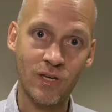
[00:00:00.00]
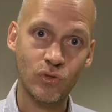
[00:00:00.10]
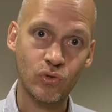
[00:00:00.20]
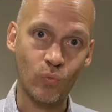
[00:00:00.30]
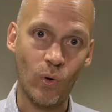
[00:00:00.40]

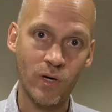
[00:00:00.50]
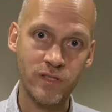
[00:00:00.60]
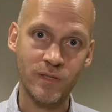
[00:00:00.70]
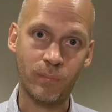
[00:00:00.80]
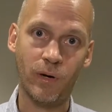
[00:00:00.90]
towards
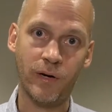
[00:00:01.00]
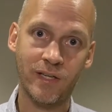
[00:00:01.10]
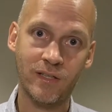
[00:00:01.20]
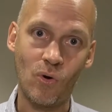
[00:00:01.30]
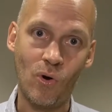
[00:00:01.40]
a
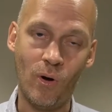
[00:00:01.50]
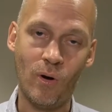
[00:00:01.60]
product or